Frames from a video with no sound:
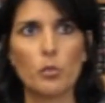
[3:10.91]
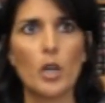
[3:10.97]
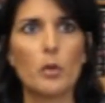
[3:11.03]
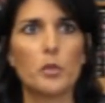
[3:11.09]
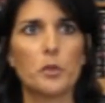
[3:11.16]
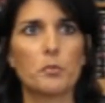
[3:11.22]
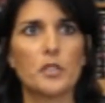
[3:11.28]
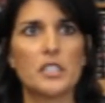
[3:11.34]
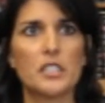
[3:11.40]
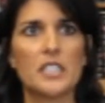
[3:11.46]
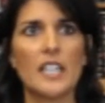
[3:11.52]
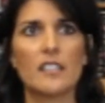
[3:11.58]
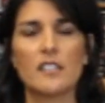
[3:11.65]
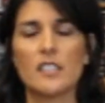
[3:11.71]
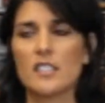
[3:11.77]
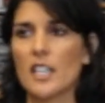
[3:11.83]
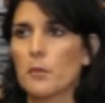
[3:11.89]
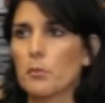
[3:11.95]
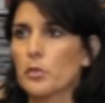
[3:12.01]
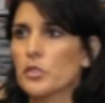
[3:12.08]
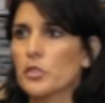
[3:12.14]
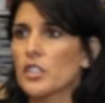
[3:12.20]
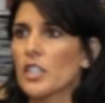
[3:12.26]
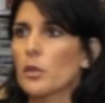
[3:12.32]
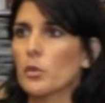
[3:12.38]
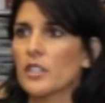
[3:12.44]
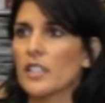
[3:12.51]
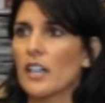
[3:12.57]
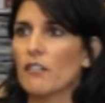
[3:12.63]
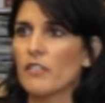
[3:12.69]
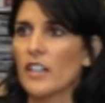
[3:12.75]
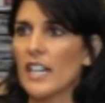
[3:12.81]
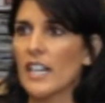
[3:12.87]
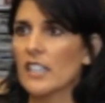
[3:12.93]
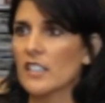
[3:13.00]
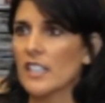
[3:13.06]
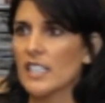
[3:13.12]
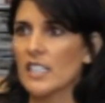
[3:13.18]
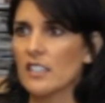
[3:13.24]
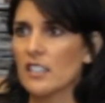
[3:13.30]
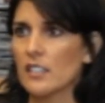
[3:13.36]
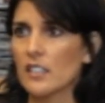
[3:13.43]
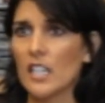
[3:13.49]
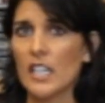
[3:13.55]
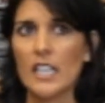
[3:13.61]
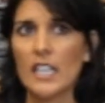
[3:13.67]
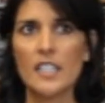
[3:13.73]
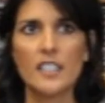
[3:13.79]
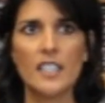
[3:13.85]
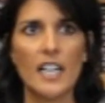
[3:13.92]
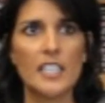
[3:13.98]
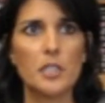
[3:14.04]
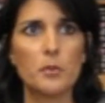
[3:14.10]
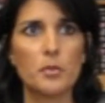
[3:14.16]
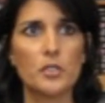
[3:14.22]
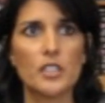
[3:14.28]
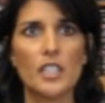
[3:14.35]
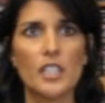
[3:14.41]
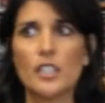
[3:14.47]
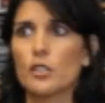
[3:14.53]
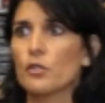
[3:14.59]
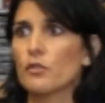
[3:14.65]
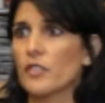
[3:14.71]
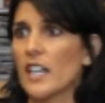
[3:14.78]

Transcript: what would protect the 10% without violating the 90% who